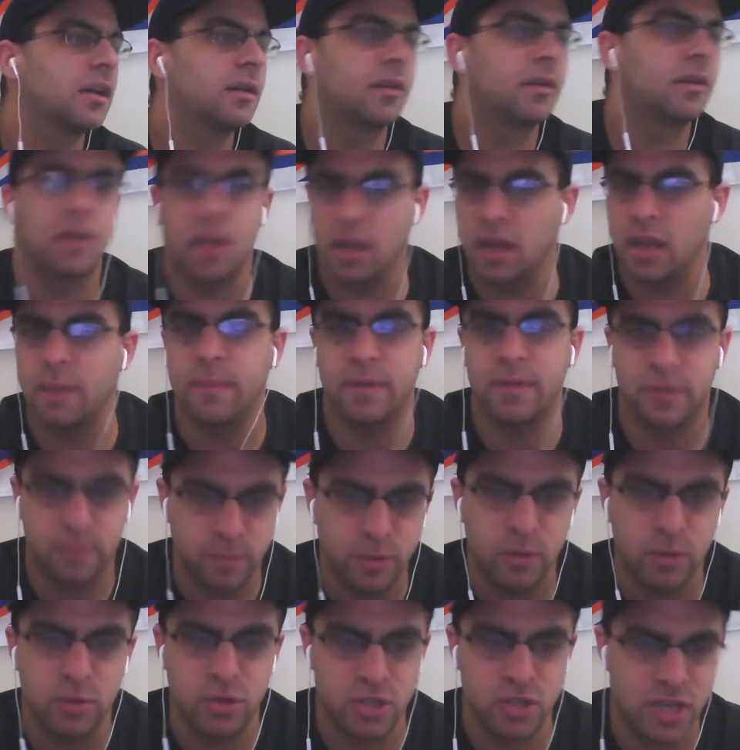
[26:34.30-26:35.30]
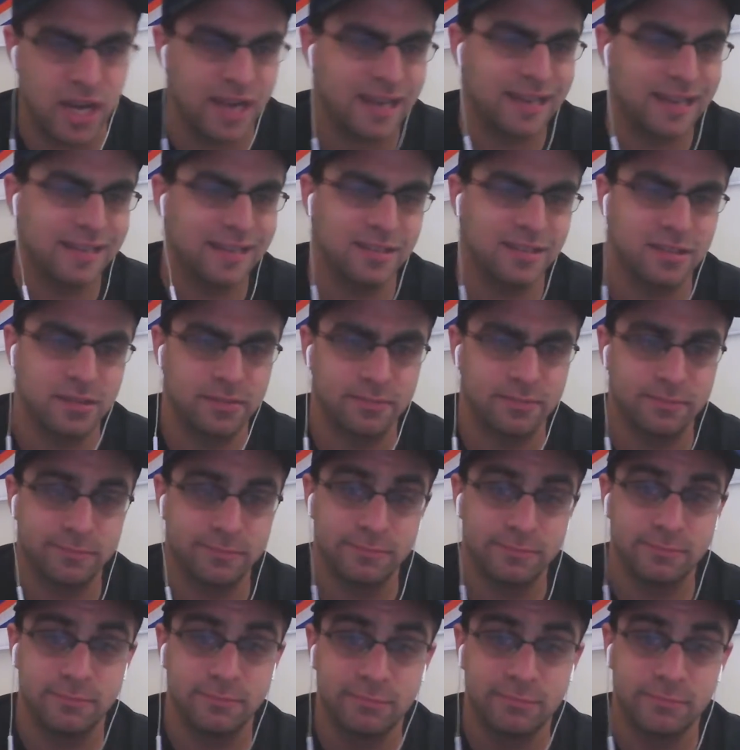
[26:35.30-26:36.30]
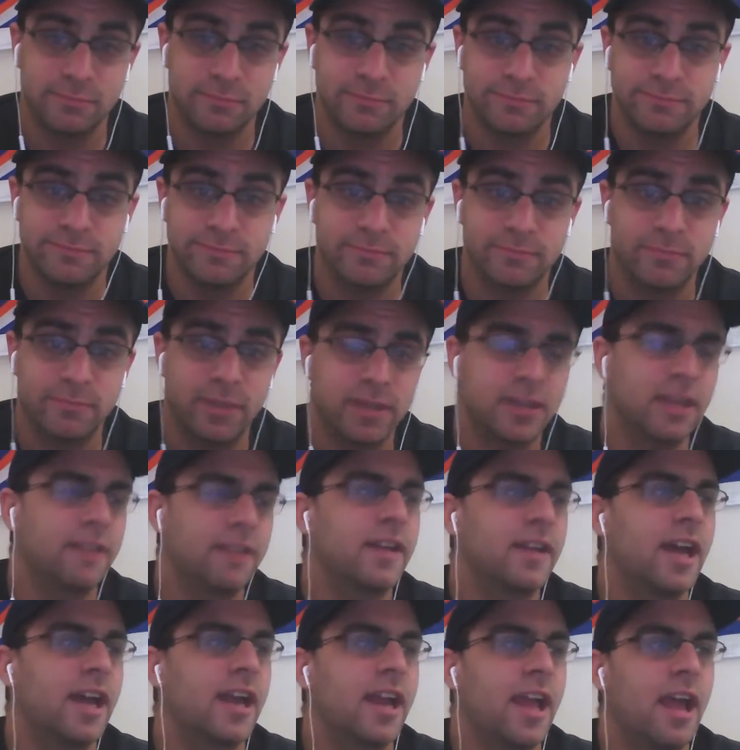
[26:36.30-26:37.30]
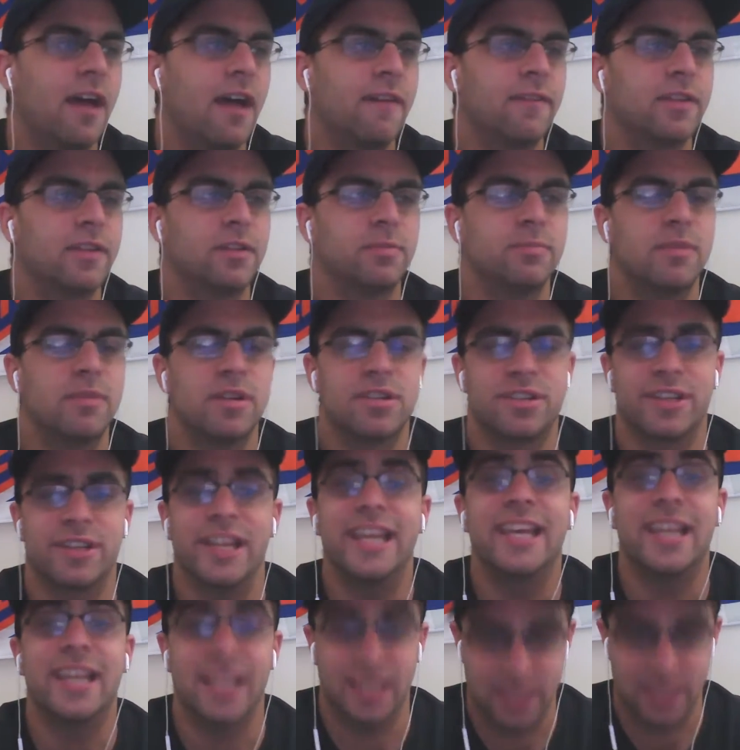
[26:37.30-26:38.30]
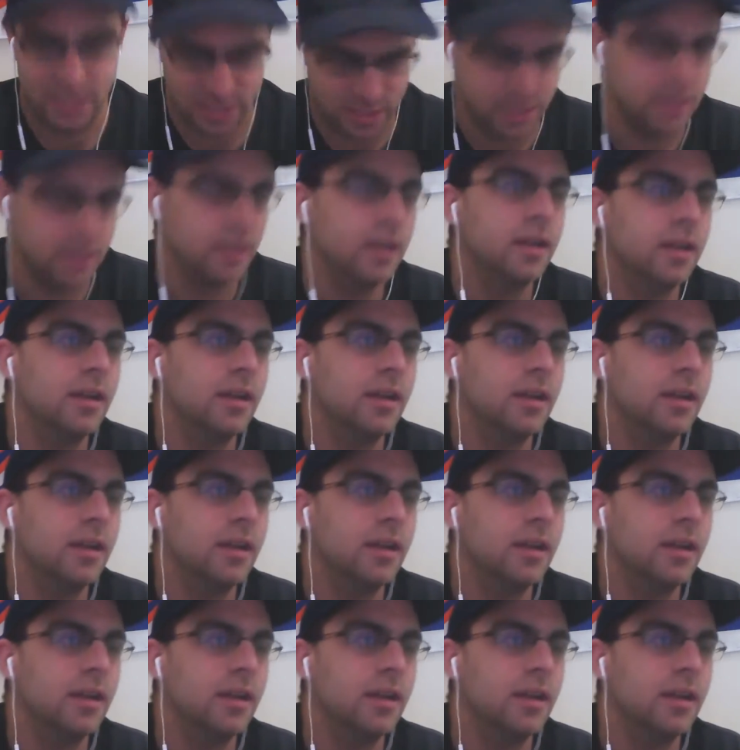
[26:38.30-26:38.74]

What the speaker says: Columbus Blue Jackets. But they've got Elvis Merzlikins.